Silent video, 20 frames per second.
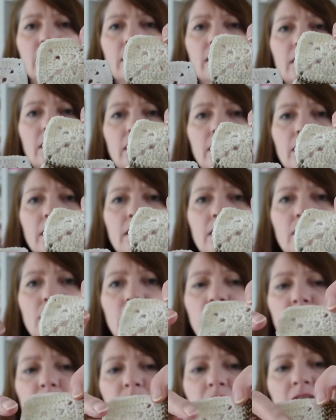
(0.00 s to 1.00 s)
than the
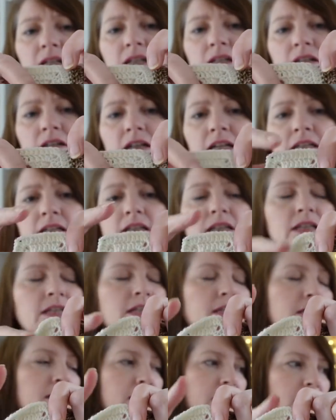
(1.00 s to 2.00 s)
creamy colour, and I
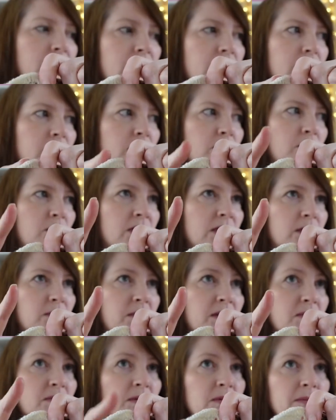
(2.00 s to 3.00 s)
think the when I
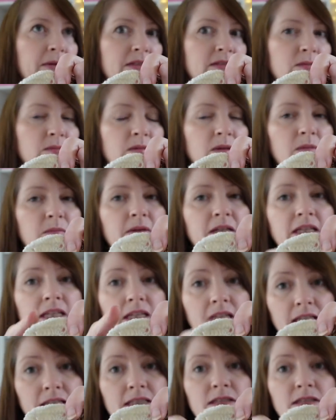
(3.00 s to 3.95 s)
made my Battenberg blanket,